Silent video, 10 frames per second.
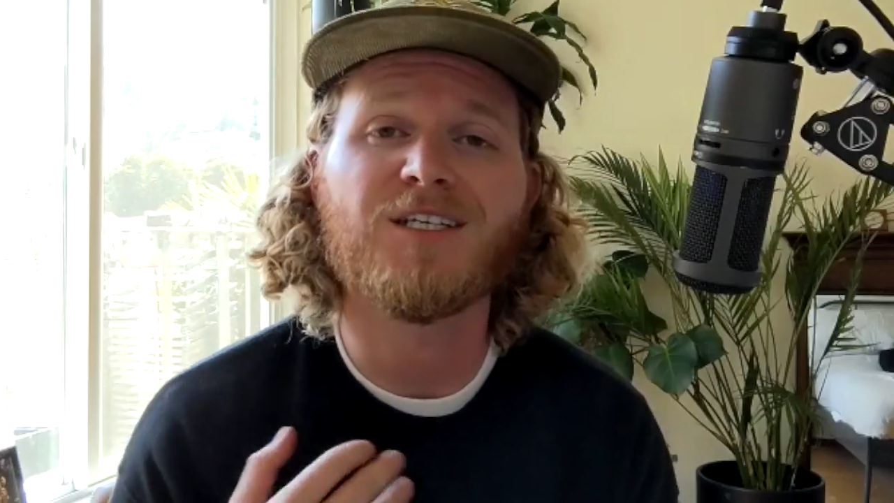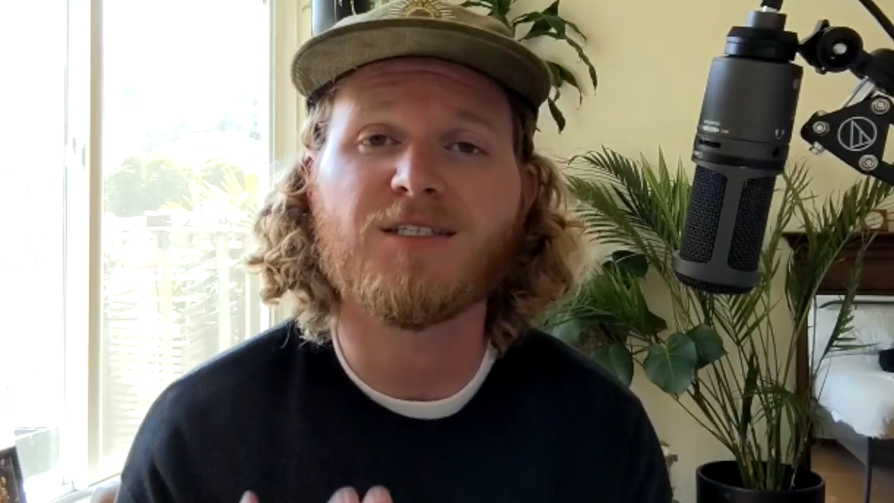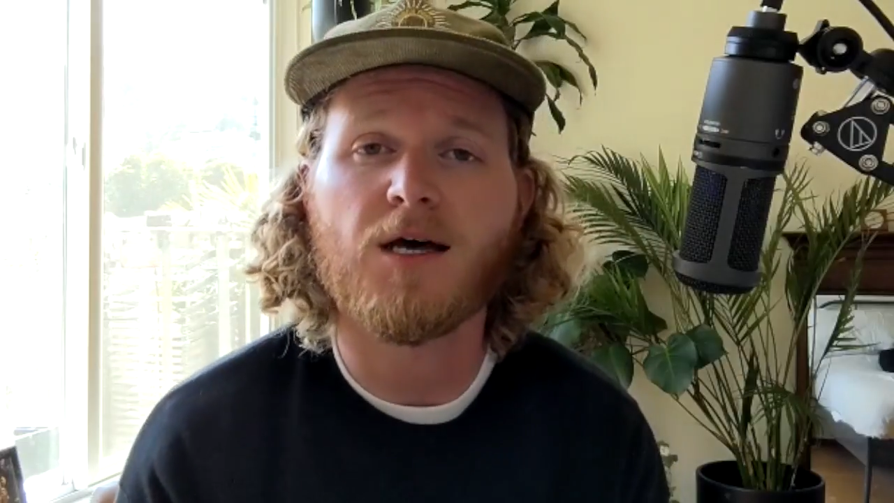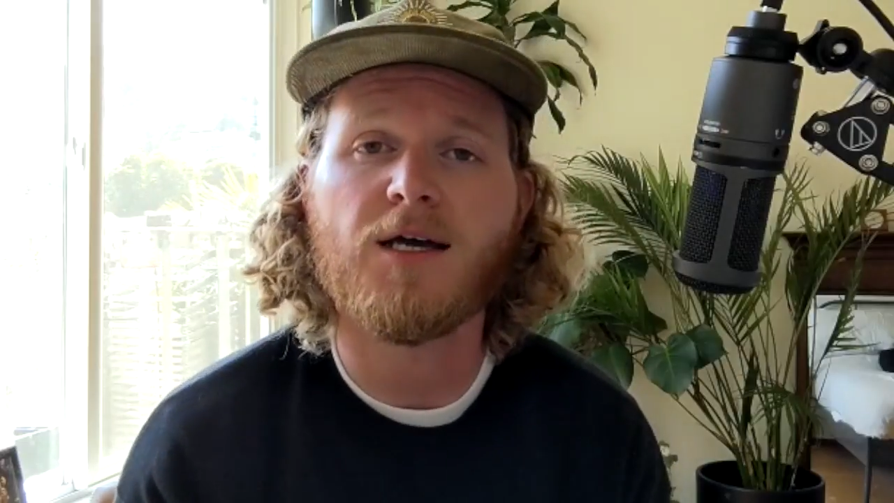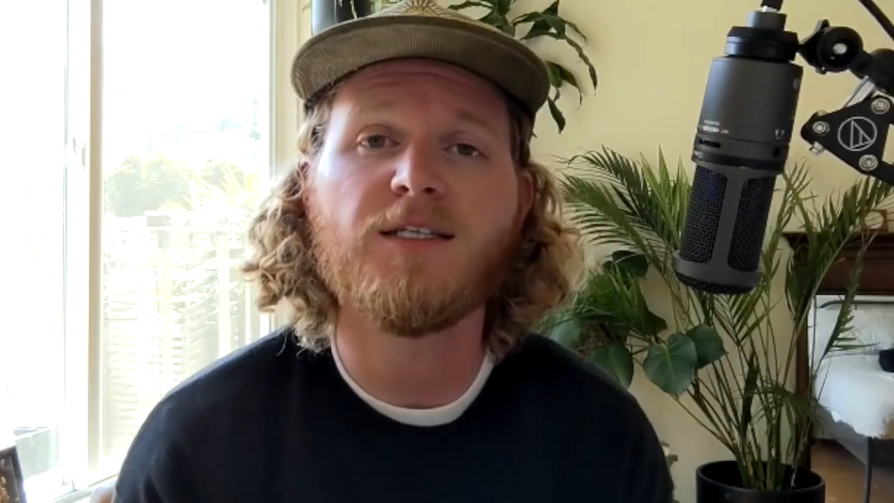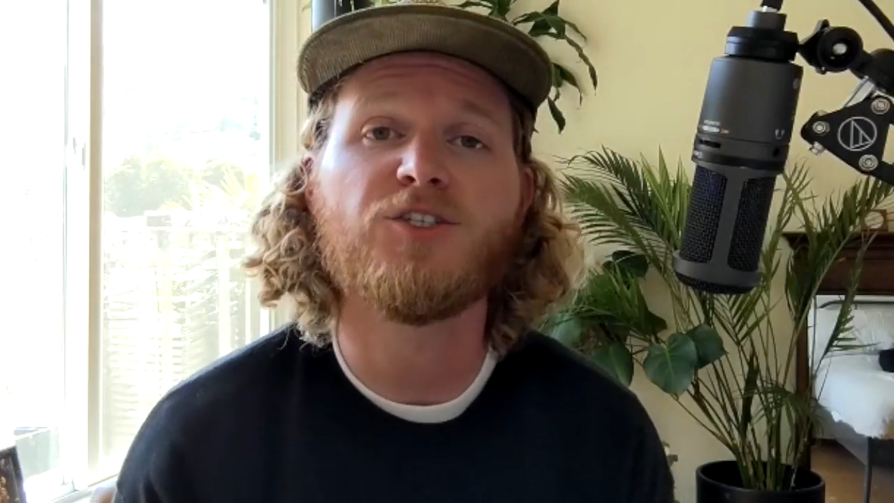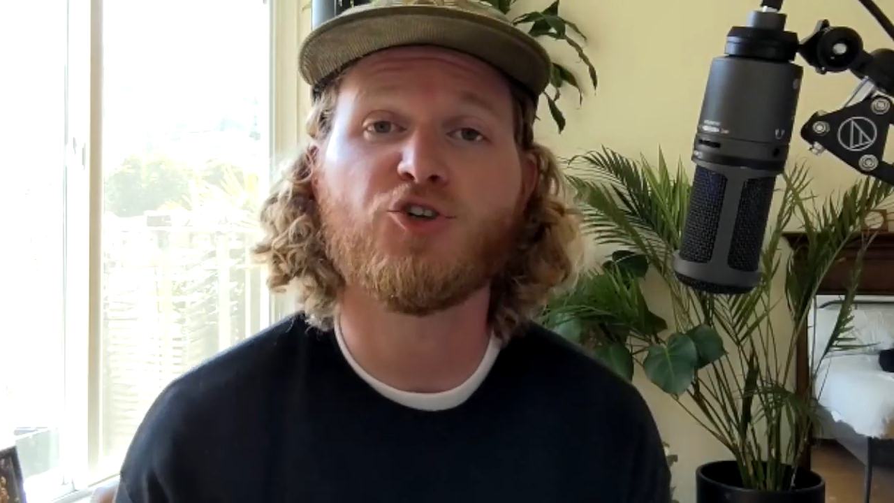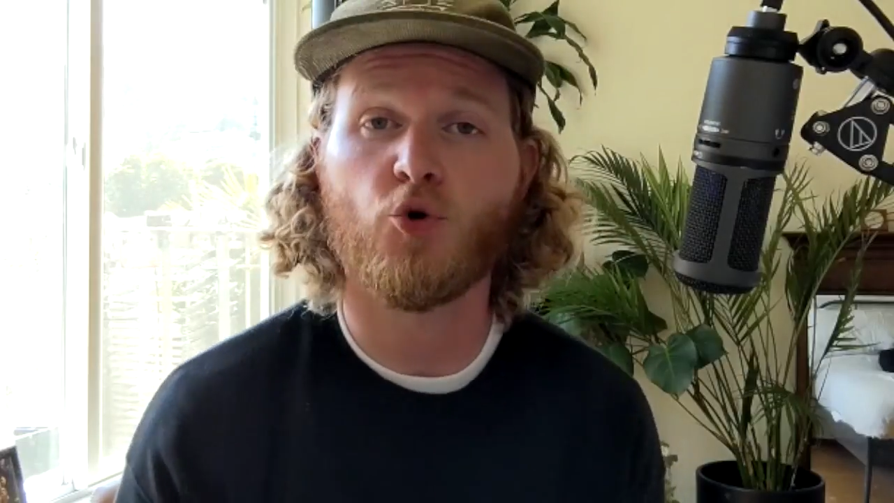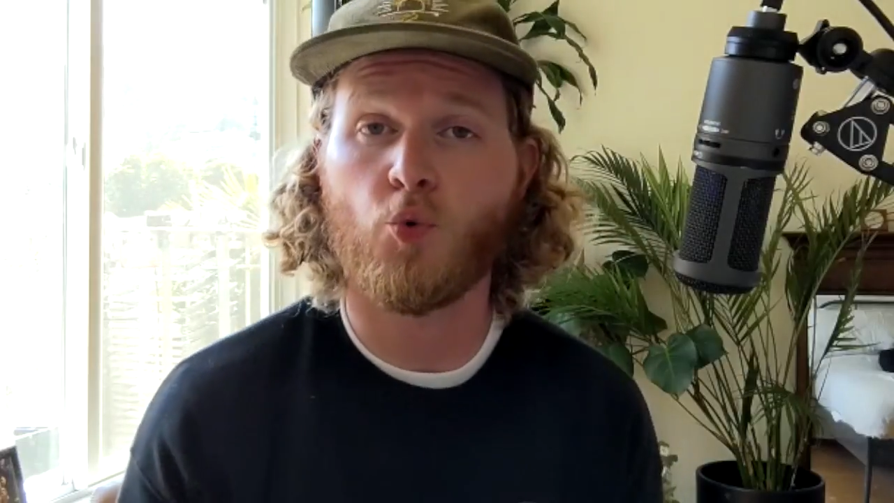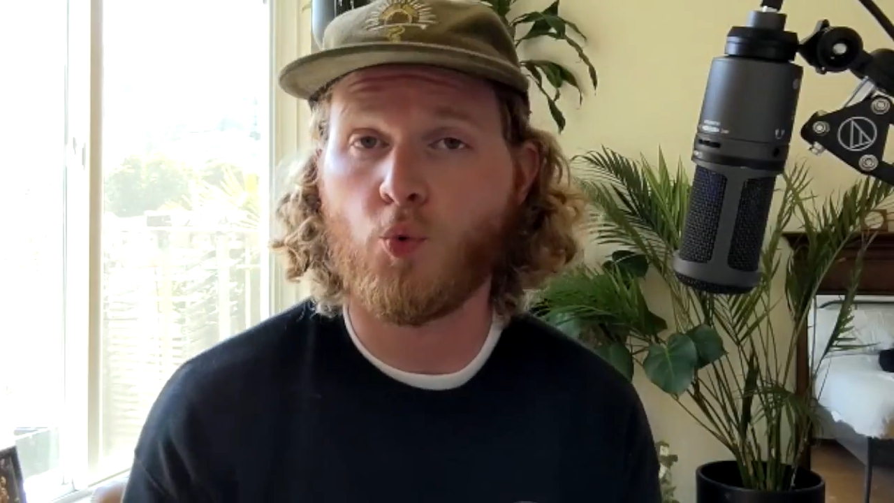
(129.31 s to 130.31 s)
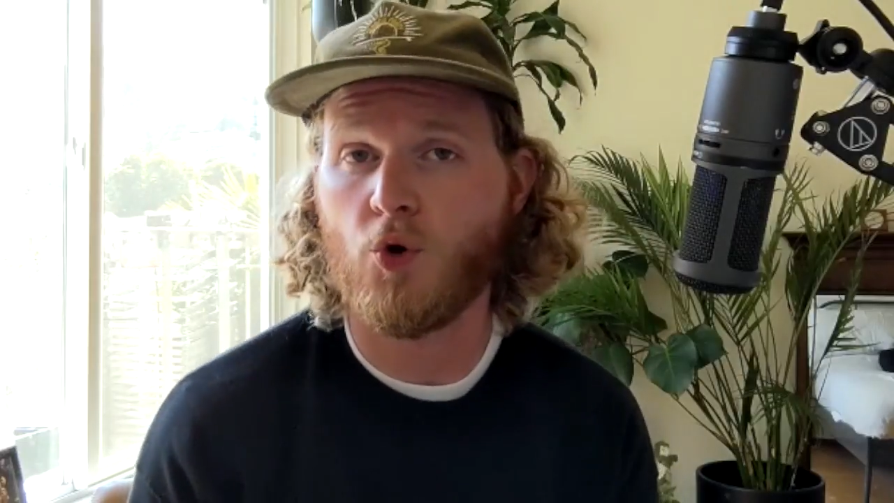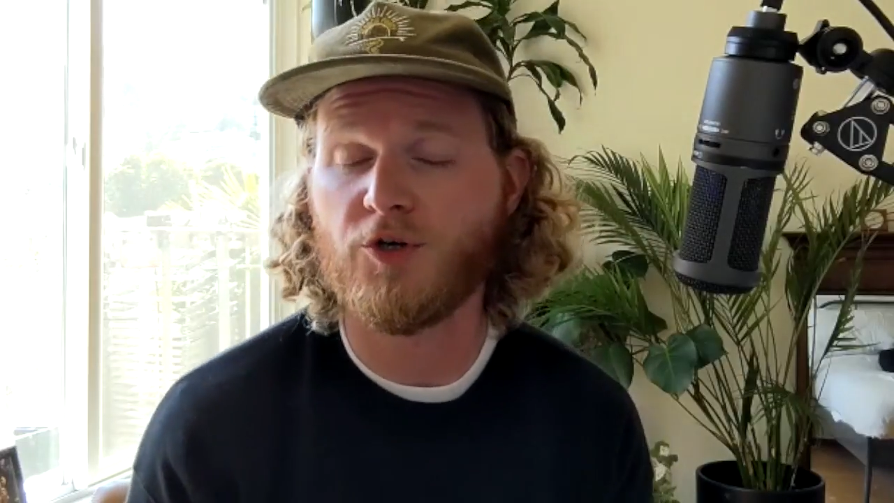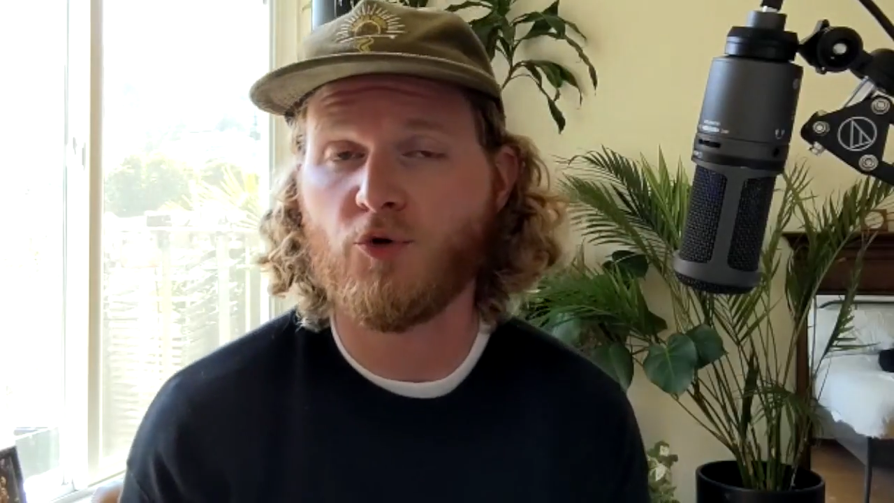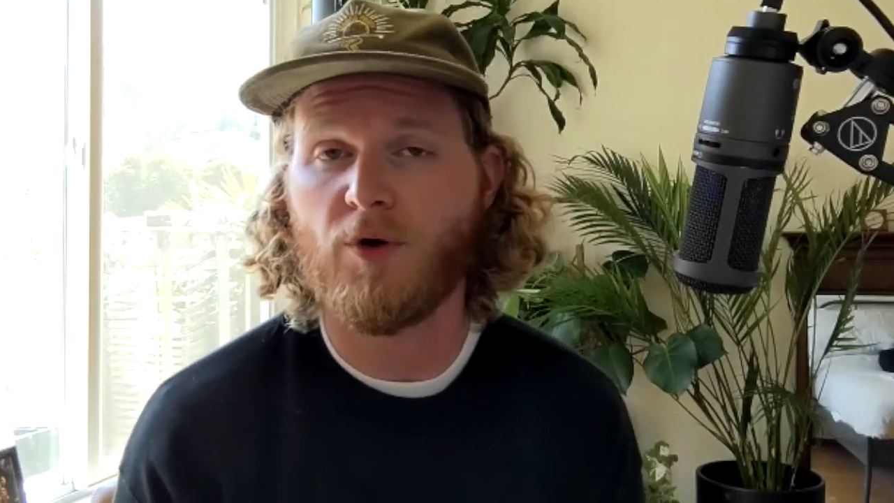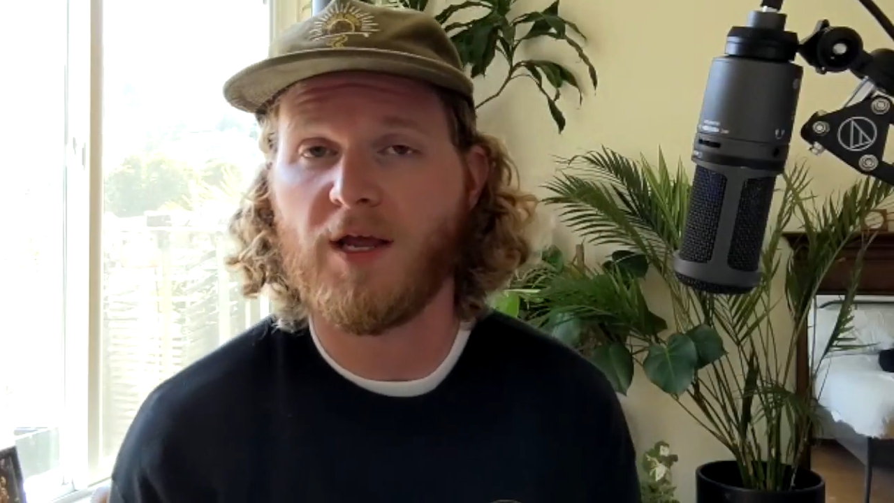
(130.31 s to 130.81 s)
designed to
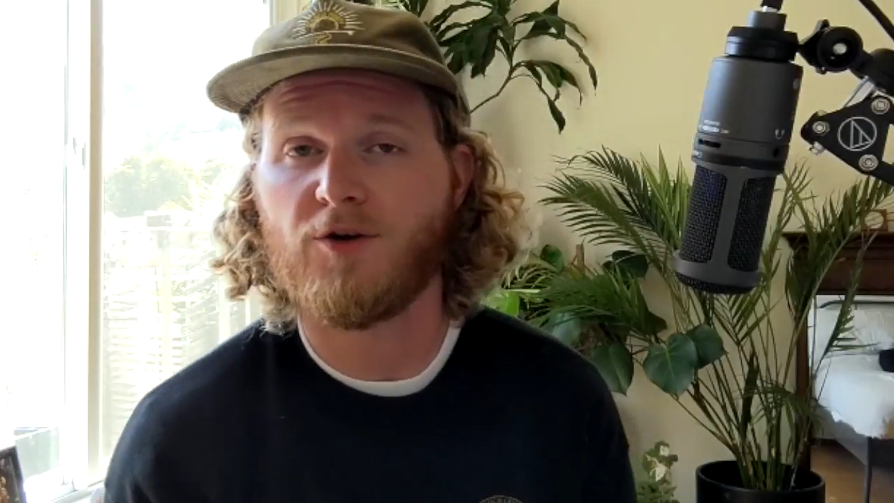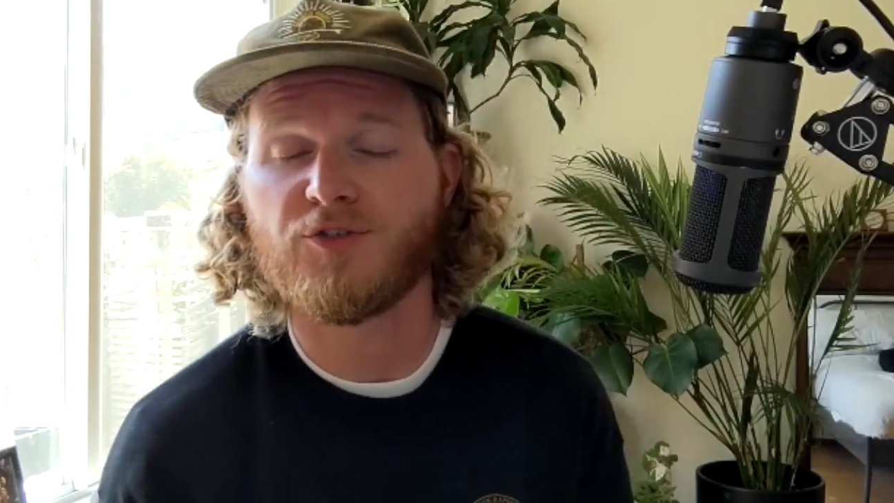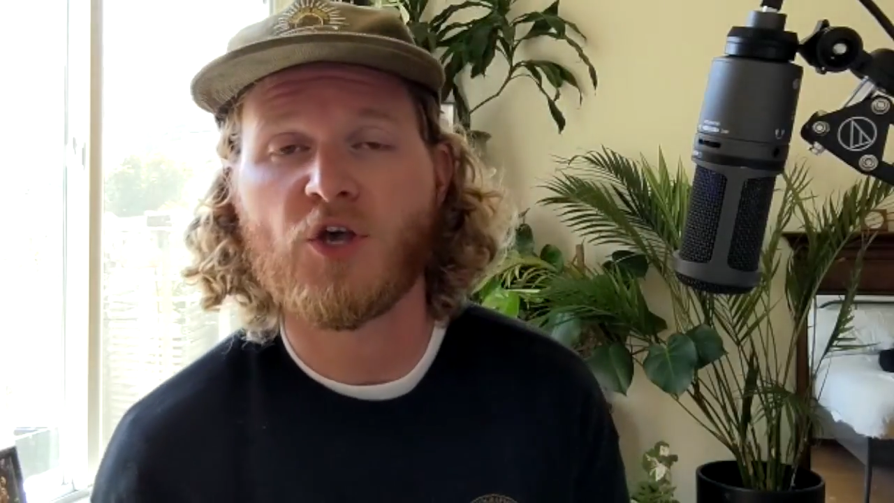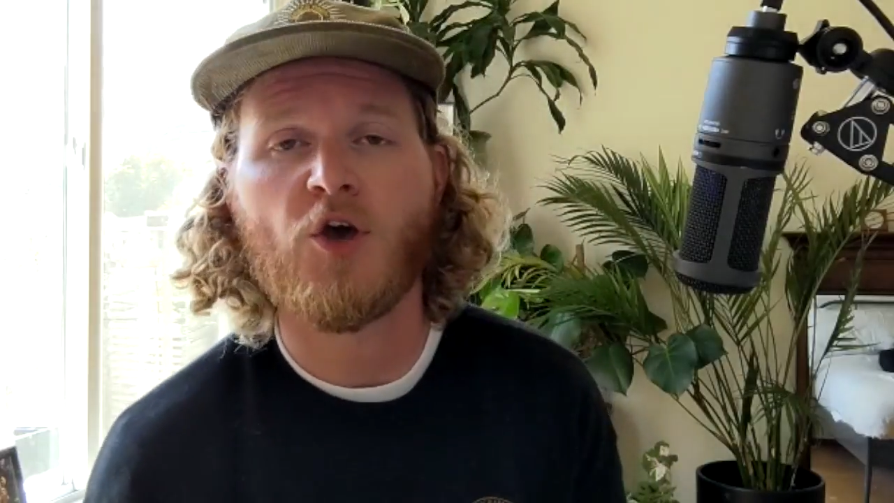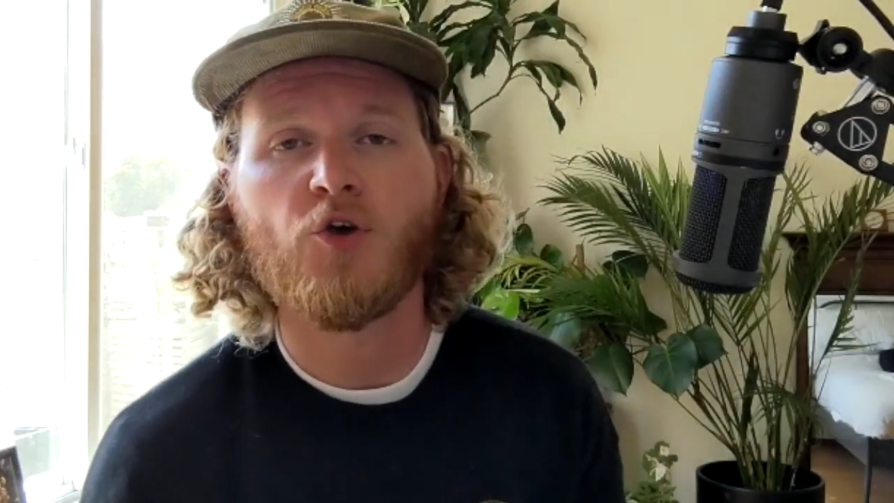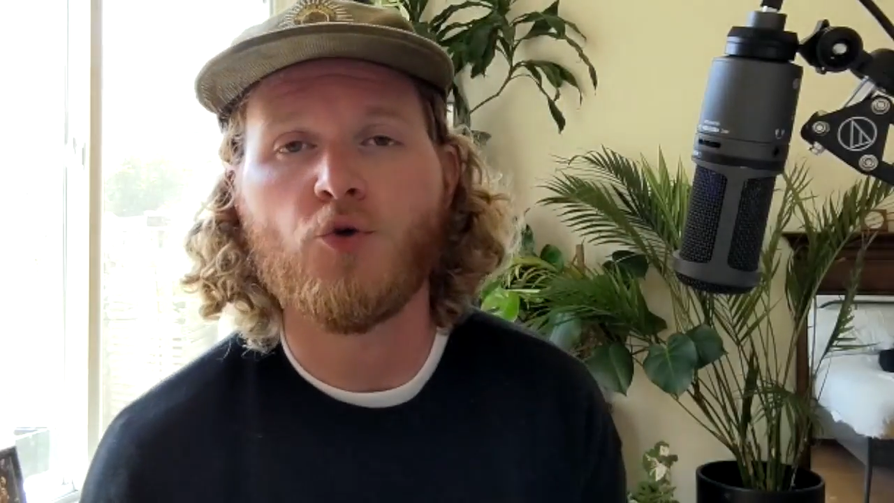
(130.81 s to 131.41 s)
reward creators